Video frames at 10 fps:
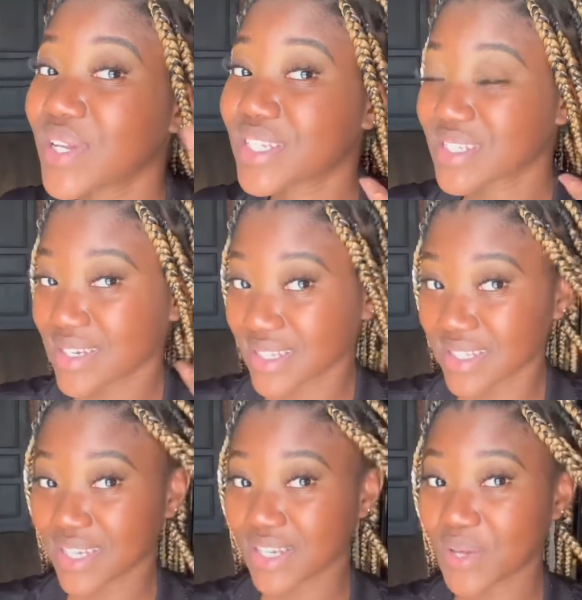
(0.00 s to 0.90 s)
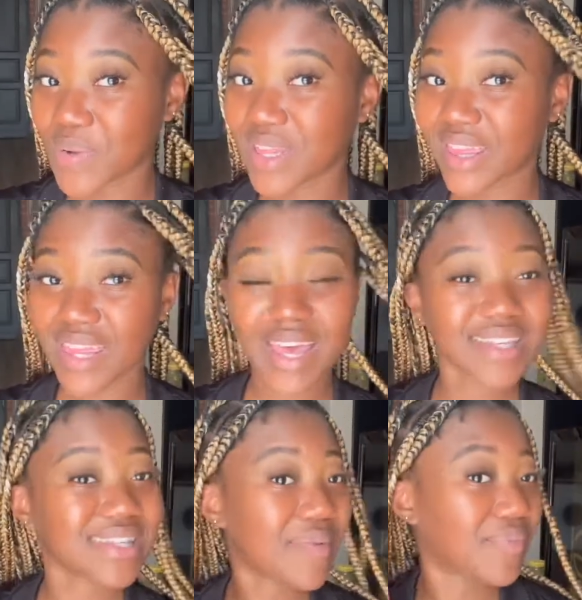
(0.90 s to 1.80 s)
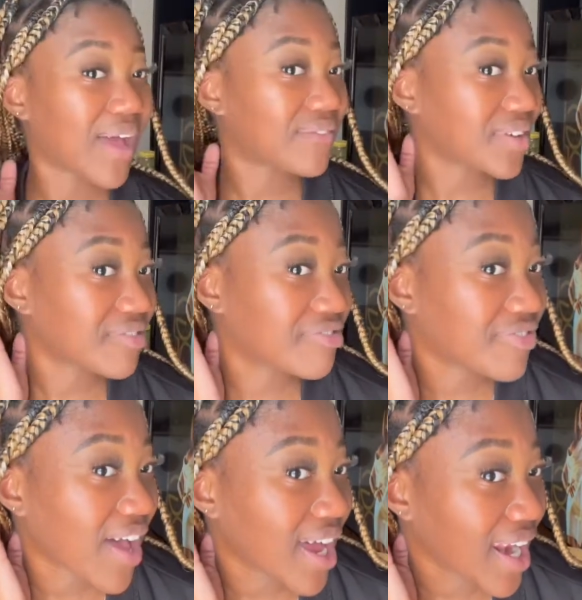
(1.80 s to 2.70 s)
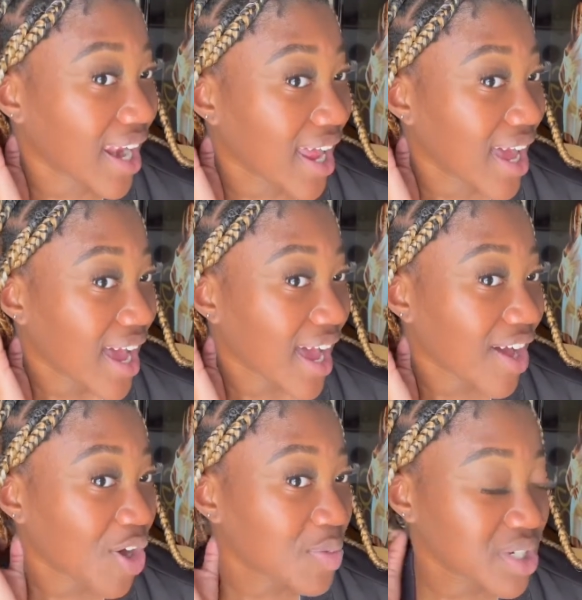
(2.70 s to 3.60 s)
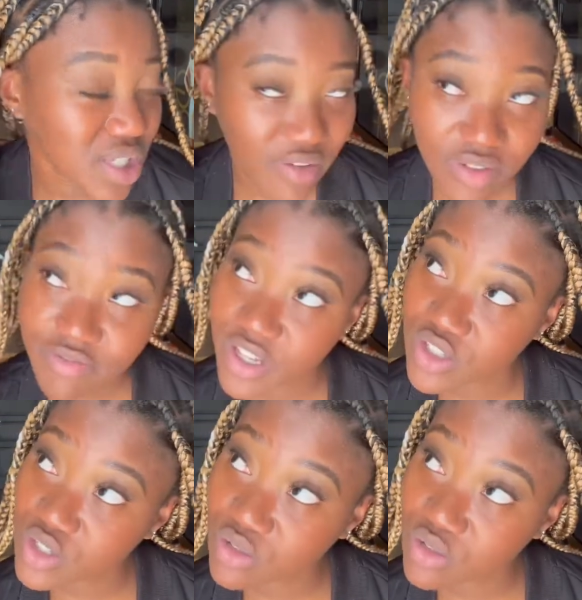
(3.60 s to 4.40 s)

let's continue with this. I'm having fun. I hope she's having fun too.